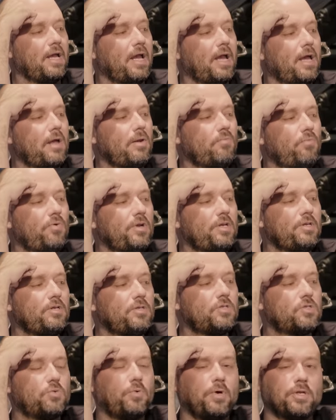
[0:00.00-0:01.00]
And we
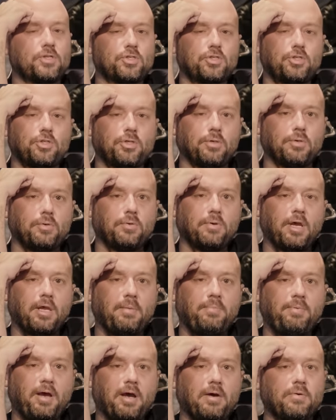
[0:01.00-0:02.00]
switched to
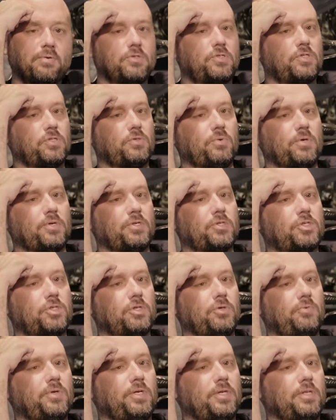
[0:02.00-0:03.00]
a powered switch
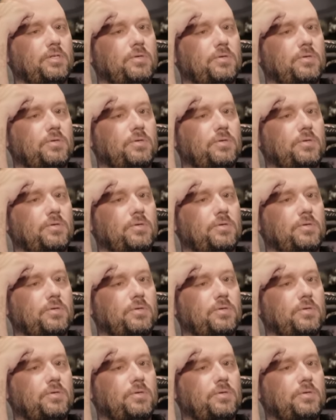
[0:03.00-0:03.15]
so we could